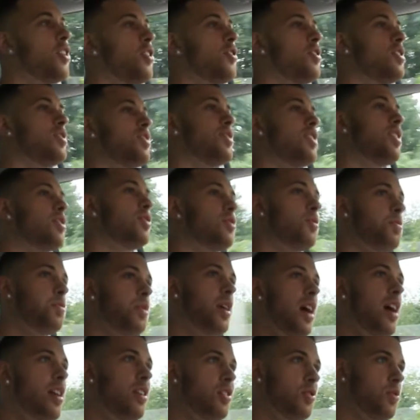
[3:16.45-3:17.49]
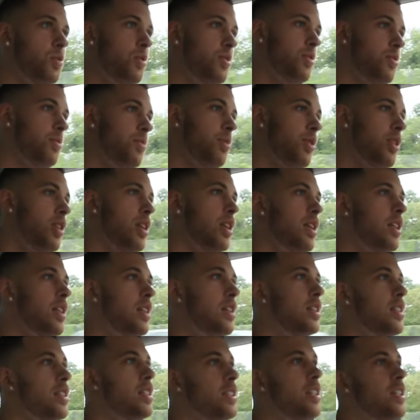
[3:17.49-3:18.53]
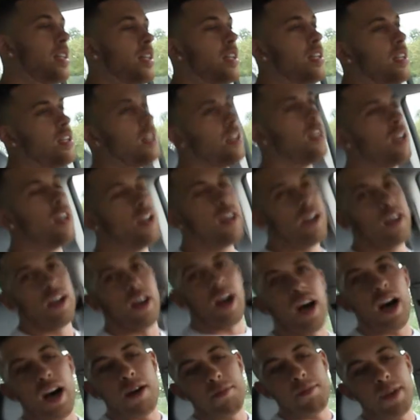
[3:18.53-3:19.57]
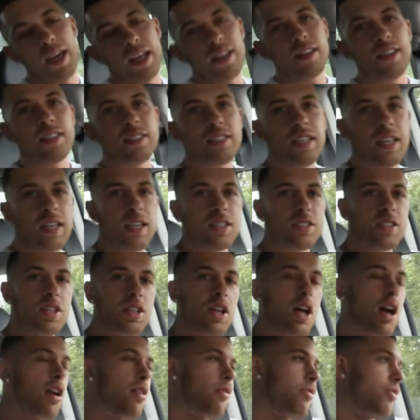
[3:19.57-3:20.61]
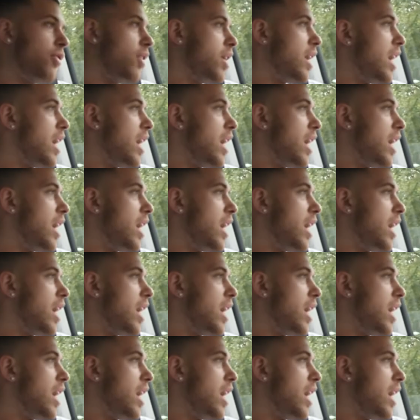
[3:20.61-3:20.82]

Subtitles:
on this thing, to be honest with you. But oh man, this thing is a lot of fun.